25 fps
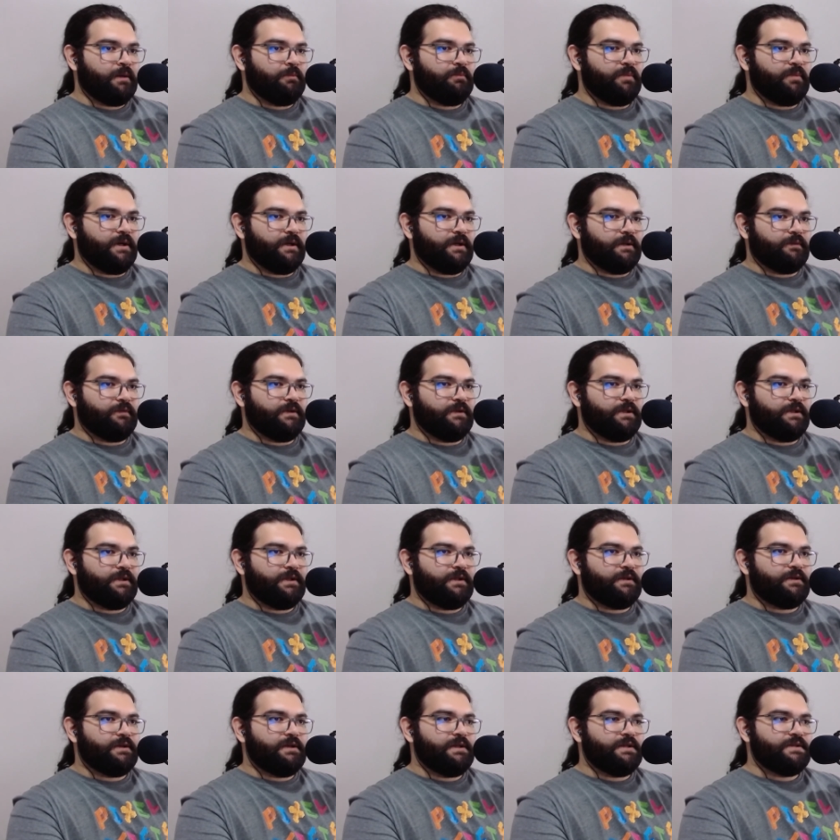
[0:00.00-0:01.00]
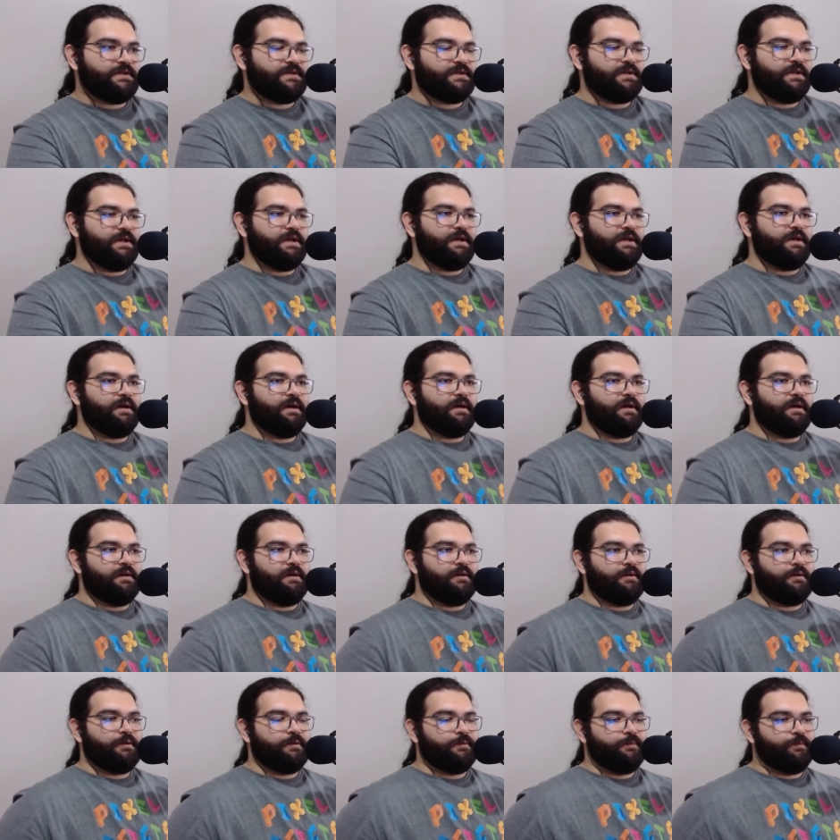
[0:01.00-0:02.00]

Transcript: but we didn't really see our